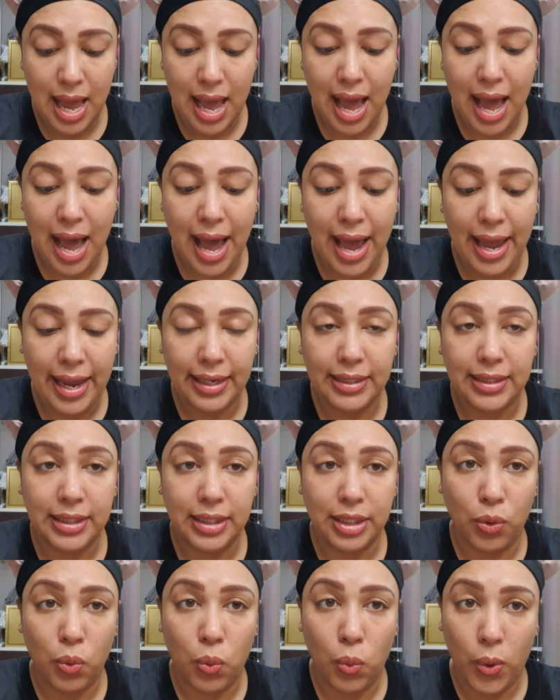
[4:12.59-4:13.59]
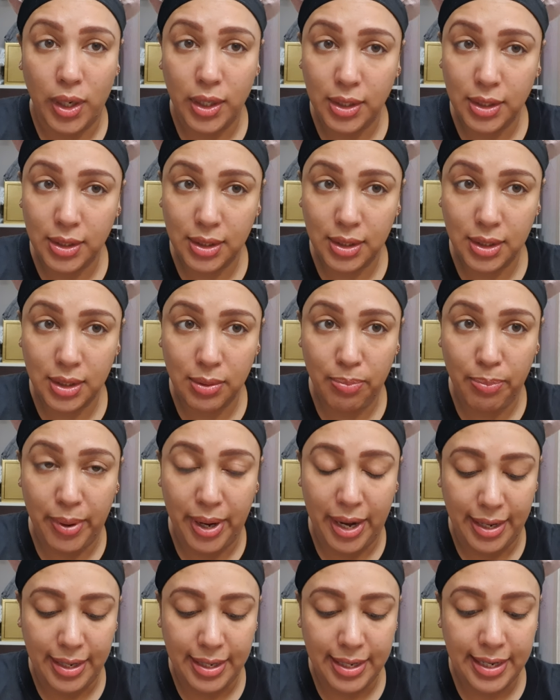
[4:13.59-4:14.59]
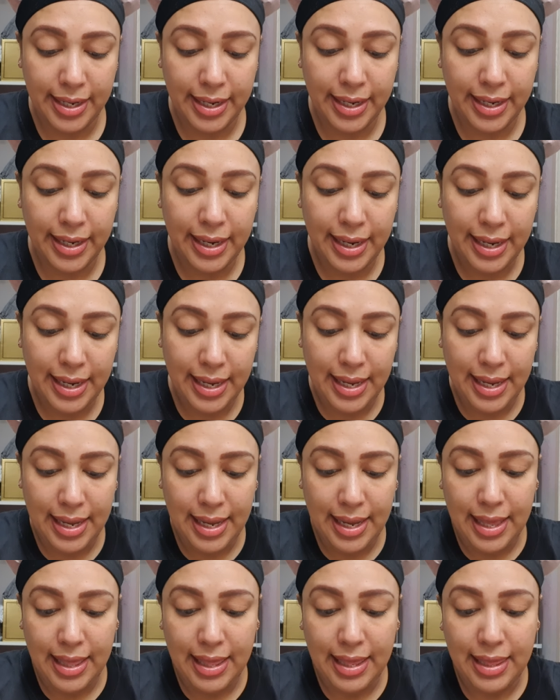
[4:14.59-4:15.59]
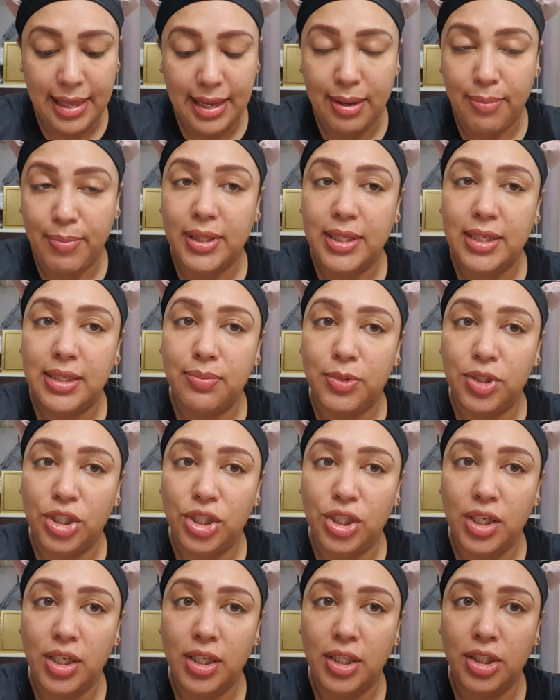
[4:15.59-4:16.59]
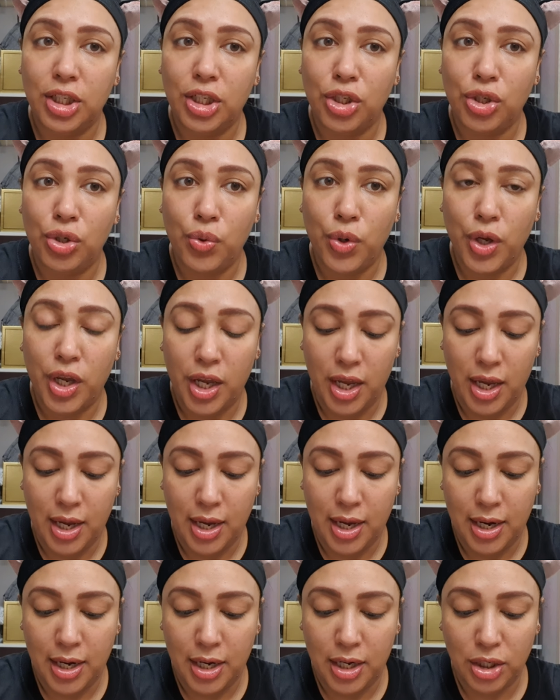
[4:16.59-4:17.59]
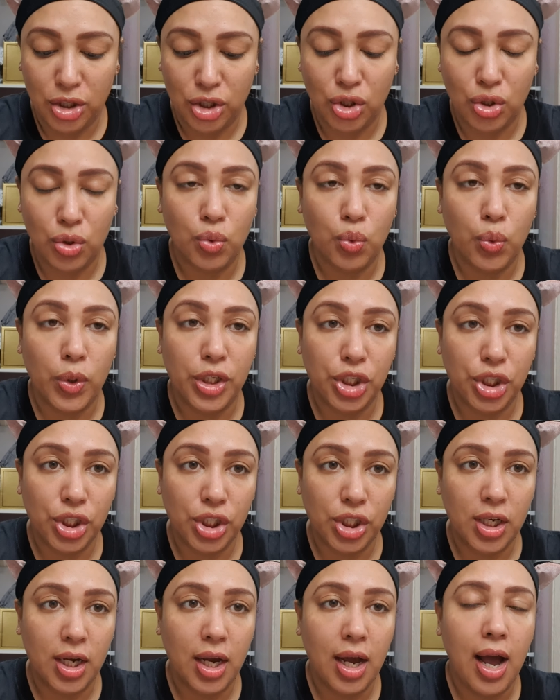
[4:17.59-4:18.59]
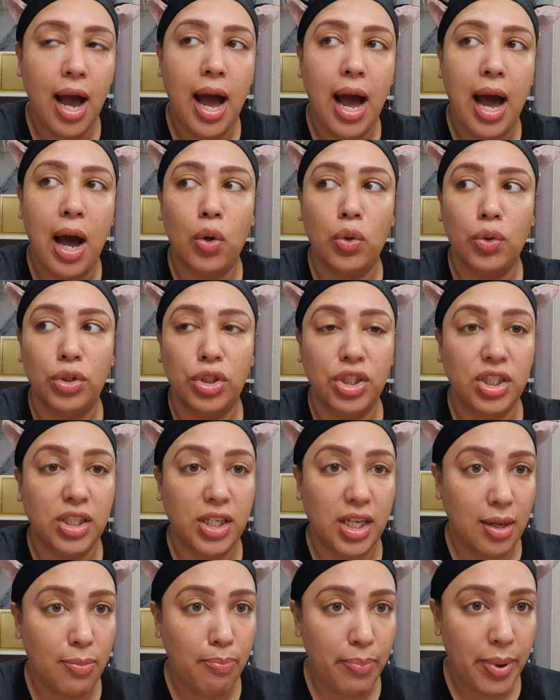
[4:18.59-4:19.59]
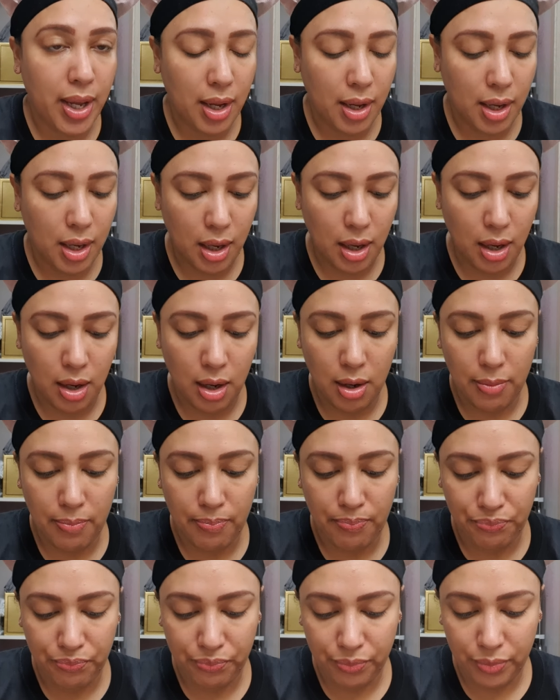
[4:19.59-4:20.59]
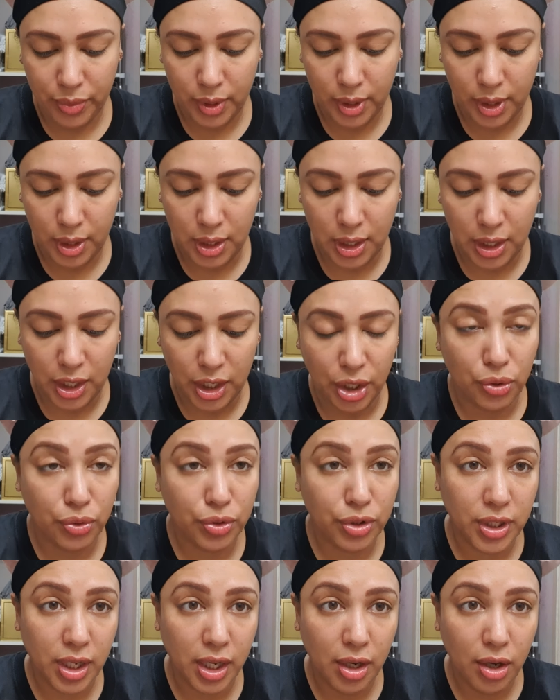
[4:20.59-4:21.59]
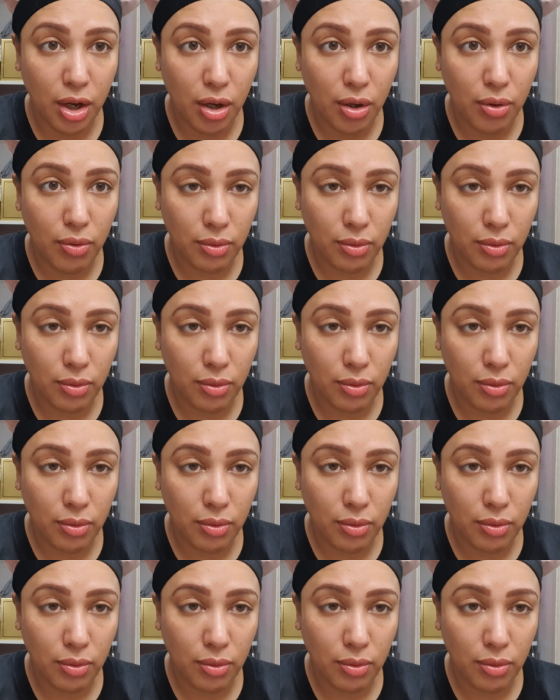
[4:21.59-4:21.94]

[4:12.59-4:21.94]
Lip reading: I did it once, but I did it. The thing about this machine is that you can switch how deep the needles can go.